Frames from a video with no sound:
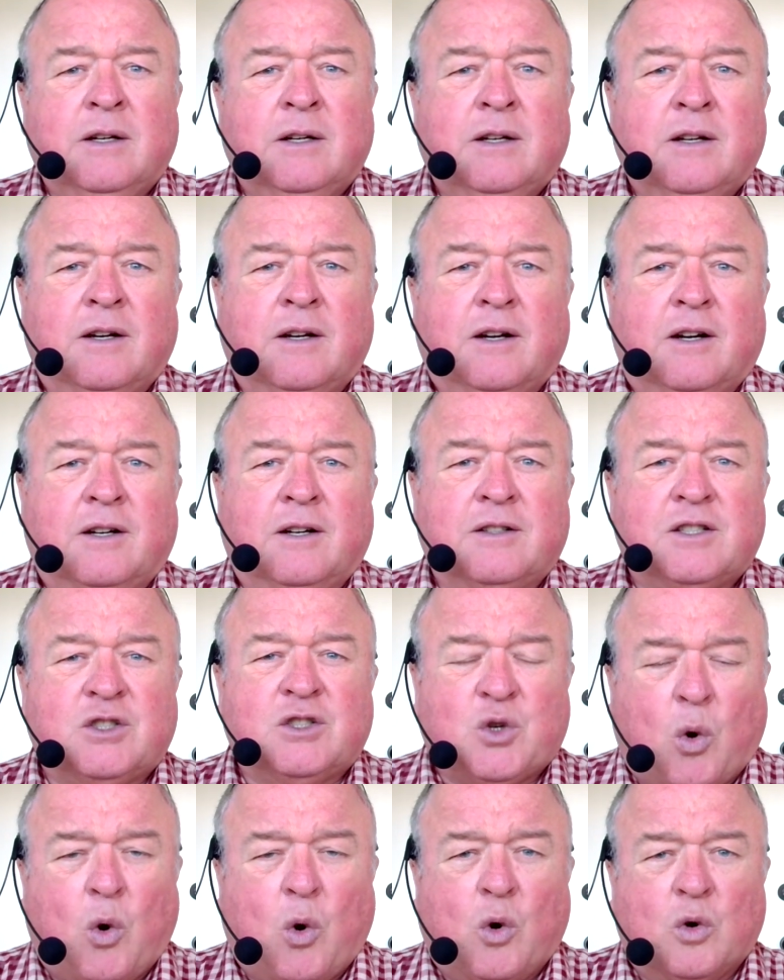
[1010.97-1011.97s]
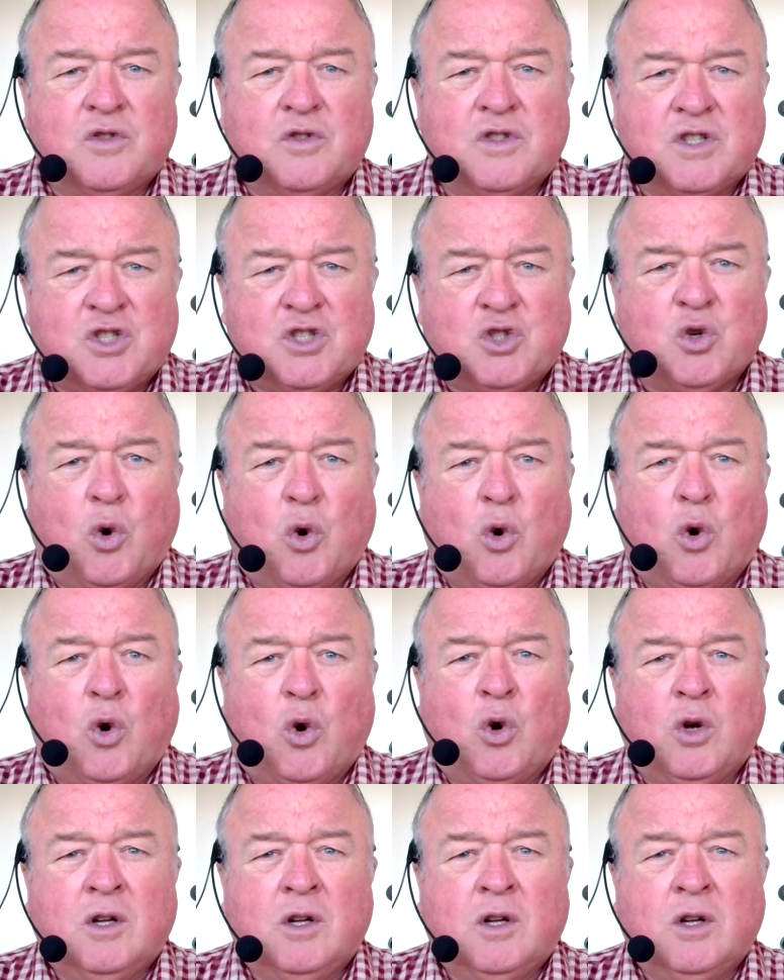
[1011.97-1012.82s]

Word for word: uh, stores ashore